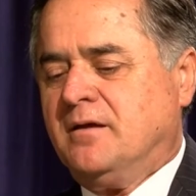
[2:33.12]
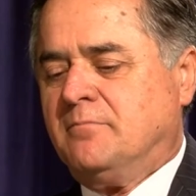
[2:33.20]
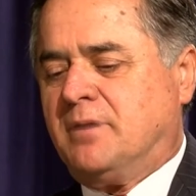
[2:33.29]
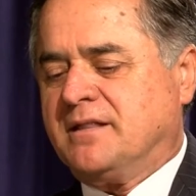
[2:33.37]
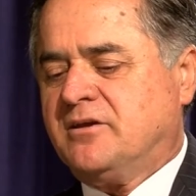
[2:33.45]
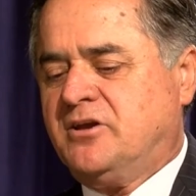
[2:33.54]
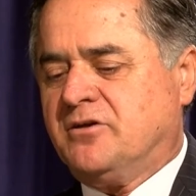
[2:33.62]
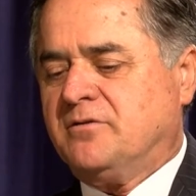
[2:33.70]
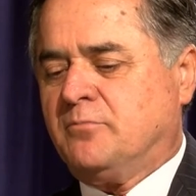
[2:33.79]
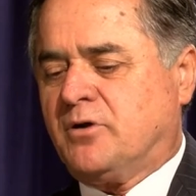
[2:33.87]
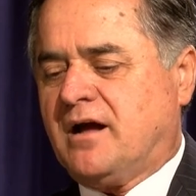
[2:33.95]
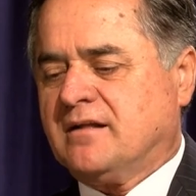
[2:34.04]
but here
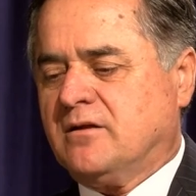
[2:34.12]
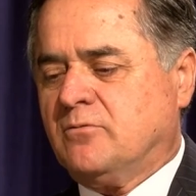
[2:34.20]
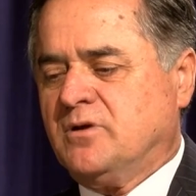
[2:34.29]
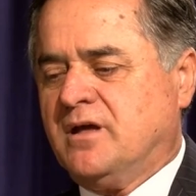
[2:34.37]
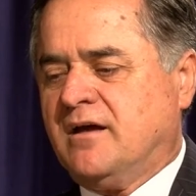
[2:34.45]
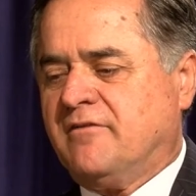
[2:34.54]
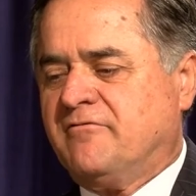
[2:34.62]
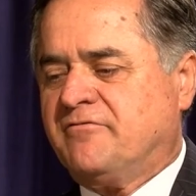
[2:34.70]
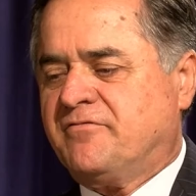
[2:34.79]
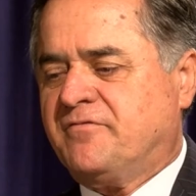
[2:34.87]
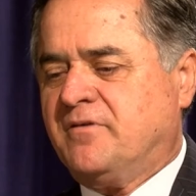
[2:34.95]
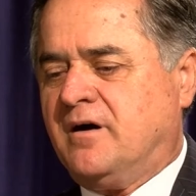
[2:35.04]
in Brockton we have
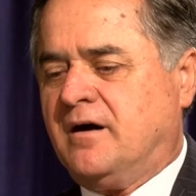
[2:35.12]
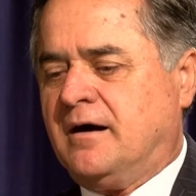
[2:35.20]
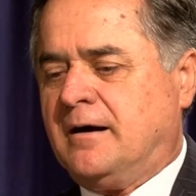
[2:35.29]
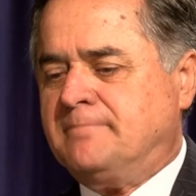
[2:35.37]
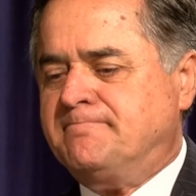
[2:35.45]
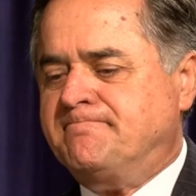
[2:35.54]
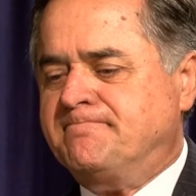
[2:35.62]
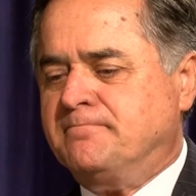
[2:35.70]
um,